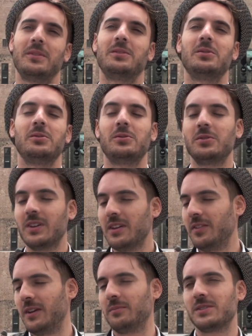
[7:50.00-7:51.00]
to give
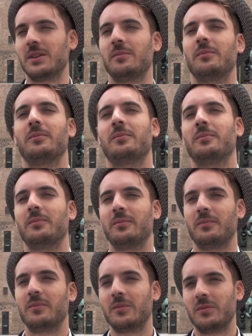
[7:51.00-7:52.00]
him some
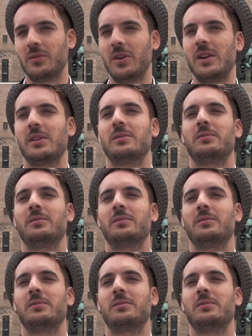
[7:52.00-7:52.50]
reading.